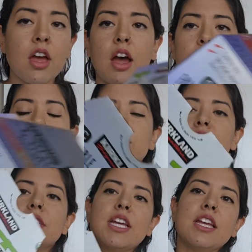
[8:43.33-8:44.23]
I want
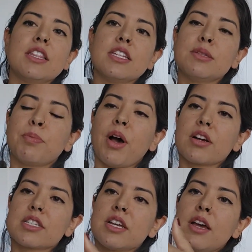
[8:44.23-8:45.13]
you to take this
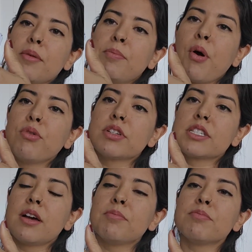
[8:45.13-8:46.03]
box, poke
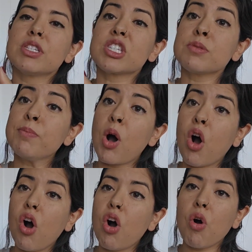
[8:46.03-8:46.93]
some
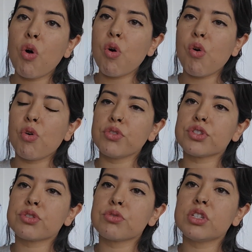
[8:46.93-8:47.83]
small
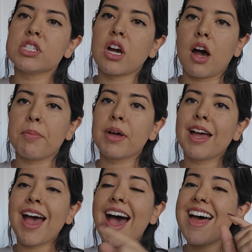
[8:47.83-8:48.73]
holes through the top,
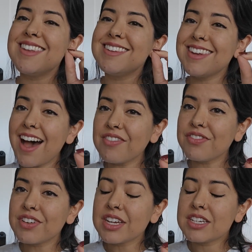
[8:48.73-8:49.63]

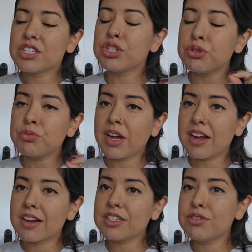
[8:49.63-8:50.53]
enough to
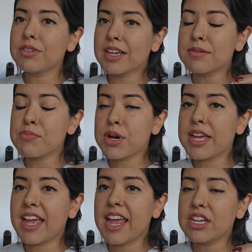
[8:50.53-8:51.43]
where you can
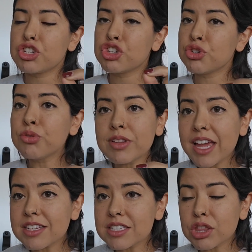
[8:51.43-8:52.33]
put a
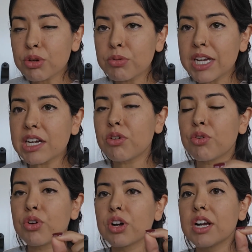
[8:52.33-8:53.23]
shoelace through it
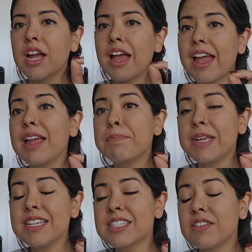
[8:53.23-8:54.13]
or a
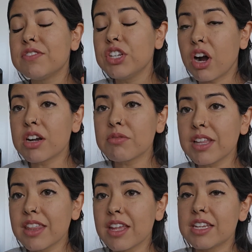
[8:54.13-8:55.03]
piece of
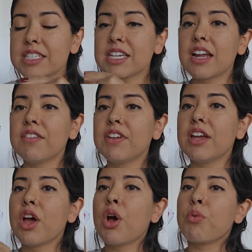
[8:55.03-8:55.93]
yarn inside of
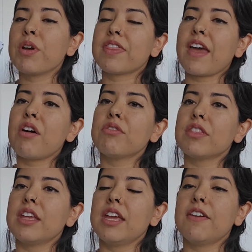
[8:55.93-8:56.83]
it
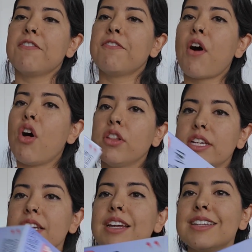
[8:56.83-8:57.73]
without it
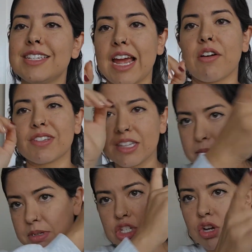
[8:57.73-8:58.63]
falling down.
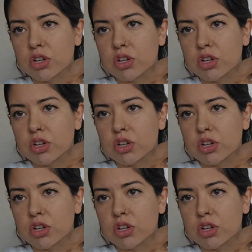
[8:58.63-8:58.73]
Let me show